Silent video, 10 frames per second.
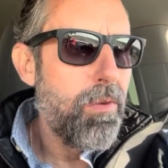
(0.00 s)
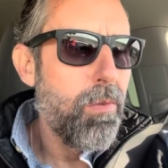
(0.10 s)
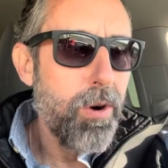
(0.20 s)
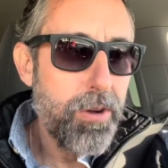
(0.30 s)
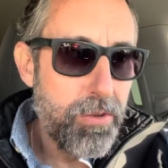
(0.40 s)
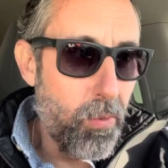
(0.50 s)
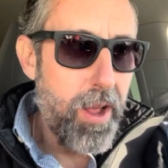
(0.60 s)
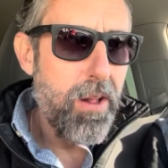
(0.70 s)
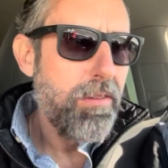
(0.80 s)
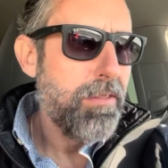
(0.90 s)
works
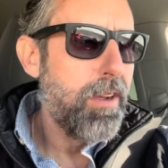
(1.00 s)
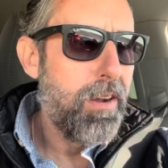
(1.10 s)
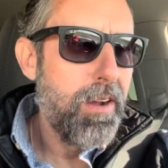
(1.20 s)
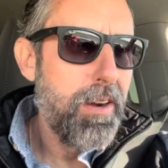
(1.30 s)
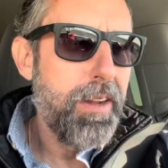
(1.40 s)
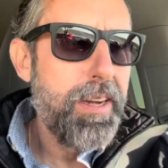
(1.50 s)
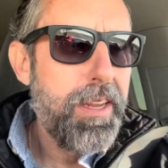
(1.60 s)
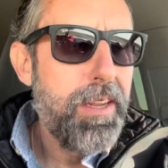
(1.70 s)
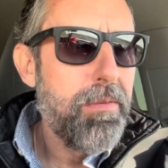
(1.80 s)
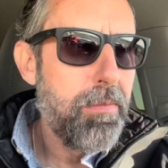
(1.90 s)
well on
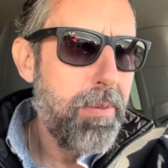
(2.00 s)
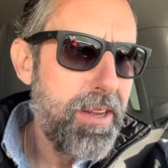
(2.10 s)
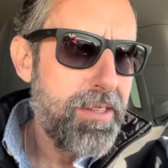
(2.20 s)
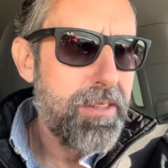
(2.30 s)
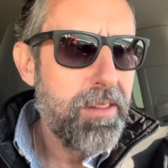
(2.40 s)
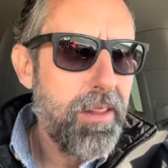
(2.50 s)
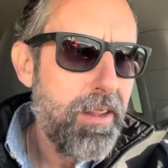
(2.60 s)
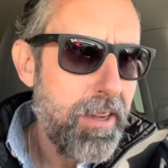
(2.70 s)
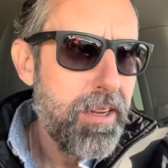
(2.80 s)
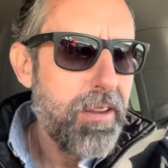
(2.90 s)
any pest,
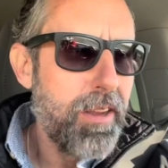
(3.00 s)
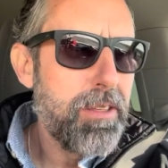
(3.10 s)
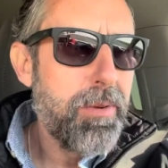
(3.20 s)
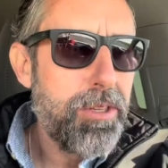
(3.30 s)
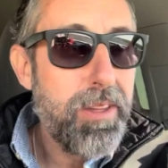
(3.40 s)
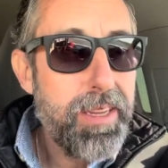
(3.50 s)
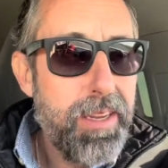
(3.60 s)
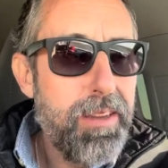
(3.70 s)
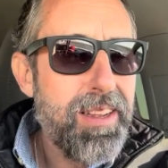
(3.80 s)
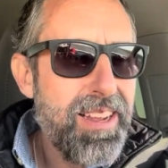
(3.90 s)
especially
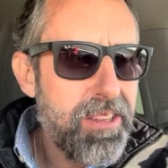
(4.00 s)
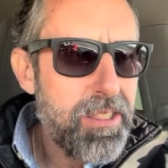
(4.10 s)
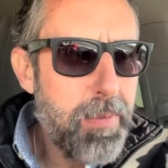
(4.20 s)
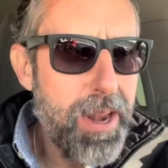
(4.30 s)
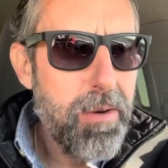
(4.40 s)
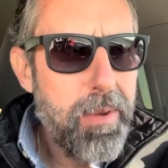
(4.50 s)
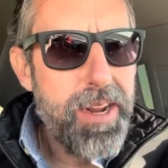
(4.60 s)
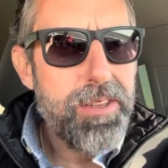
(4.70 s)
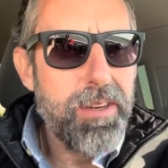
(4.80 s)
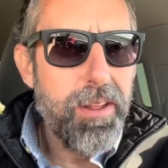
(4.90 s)
spider
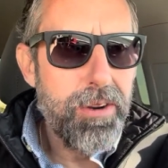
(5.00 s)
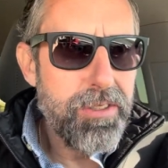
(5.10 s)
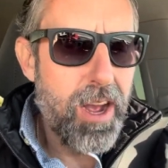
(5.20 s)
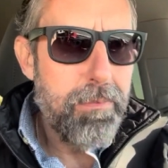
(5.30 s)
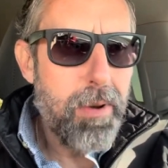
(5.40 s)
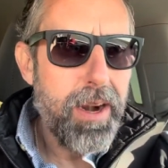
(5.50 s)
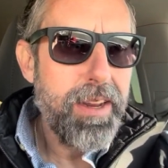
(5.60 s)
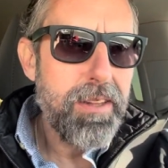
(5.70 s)
mites and other soft-bodied